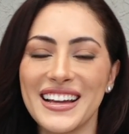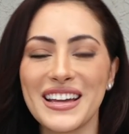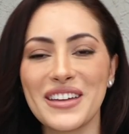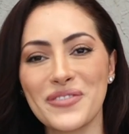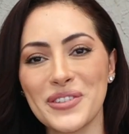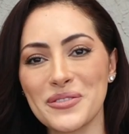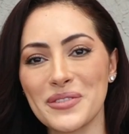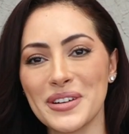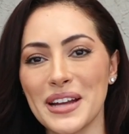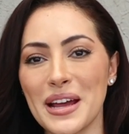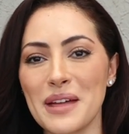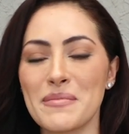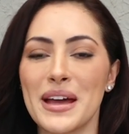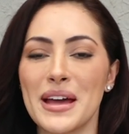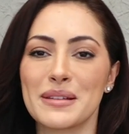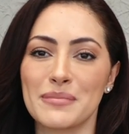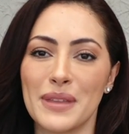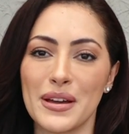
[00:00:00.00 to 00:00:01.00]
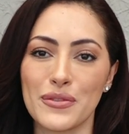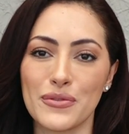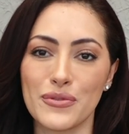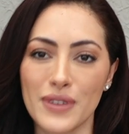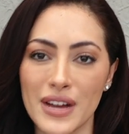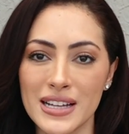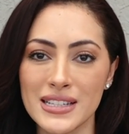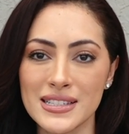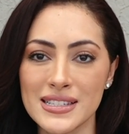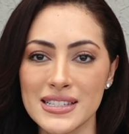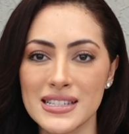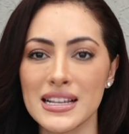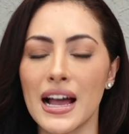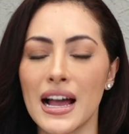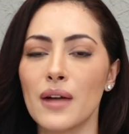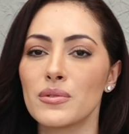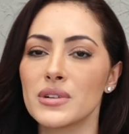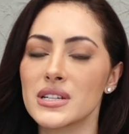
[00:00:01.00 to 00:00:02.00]
Even when I met my friends,
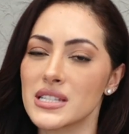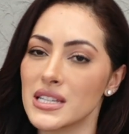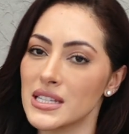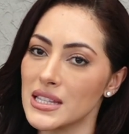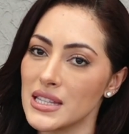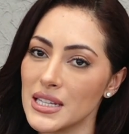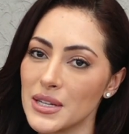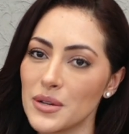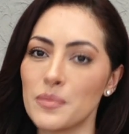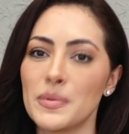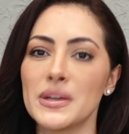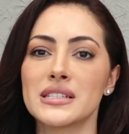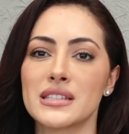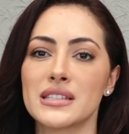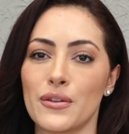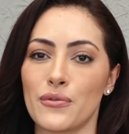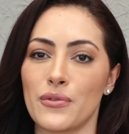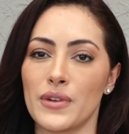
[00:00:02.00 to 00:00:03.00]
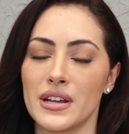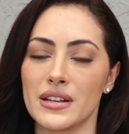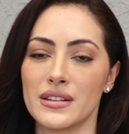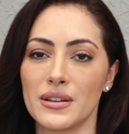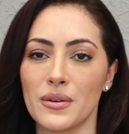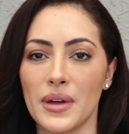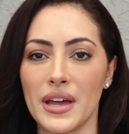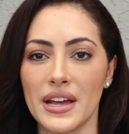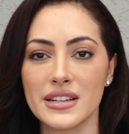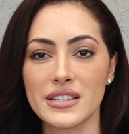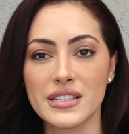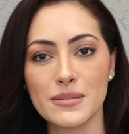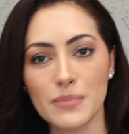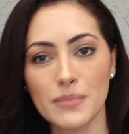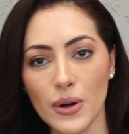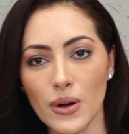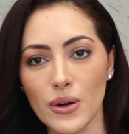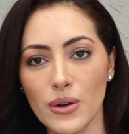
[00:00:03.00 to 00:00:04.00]
I was a little bit different the way I
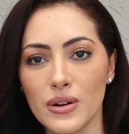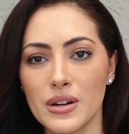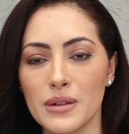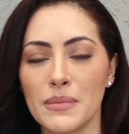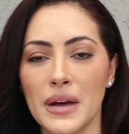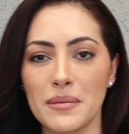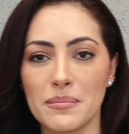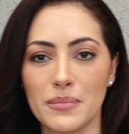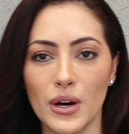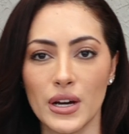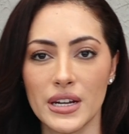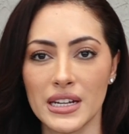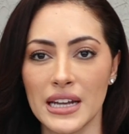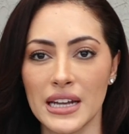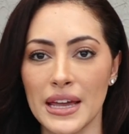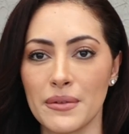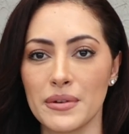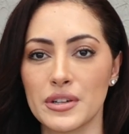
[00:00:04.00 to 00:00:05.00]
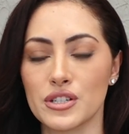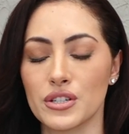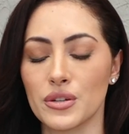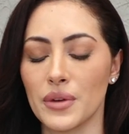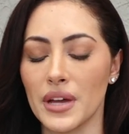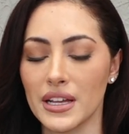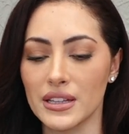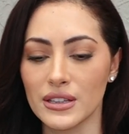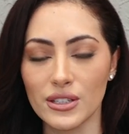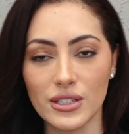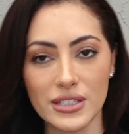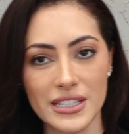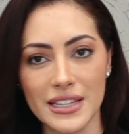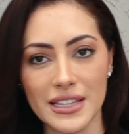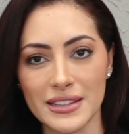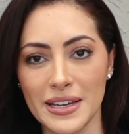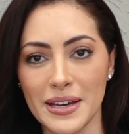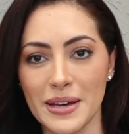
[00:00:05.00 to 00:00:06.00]
spoke, my body language, the way I looked
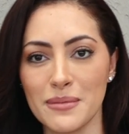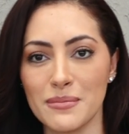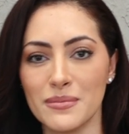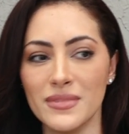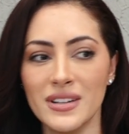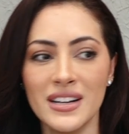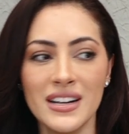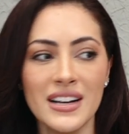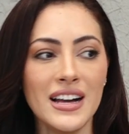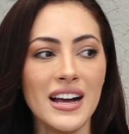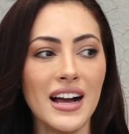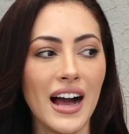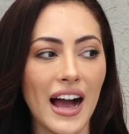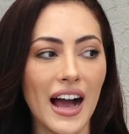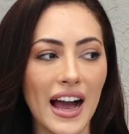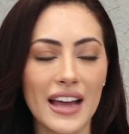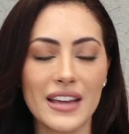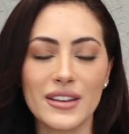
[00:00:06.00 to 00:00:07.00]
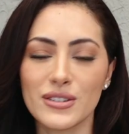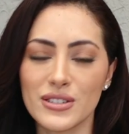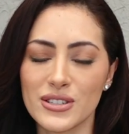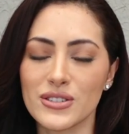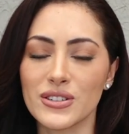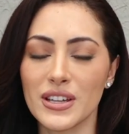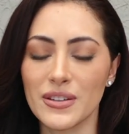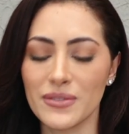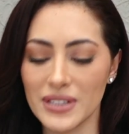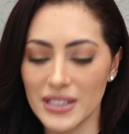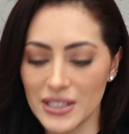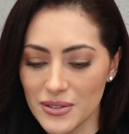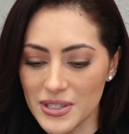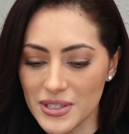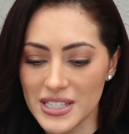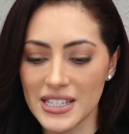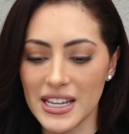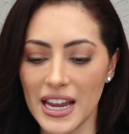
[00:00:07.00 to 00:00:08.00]
at them. I used to give a
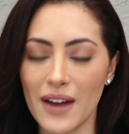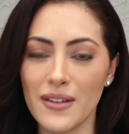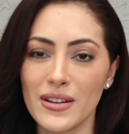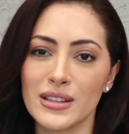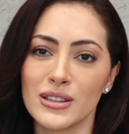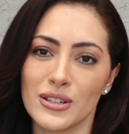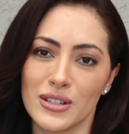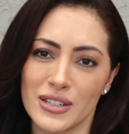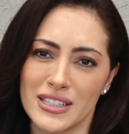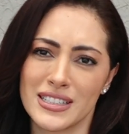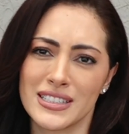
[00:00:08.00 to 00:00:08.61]
little scary look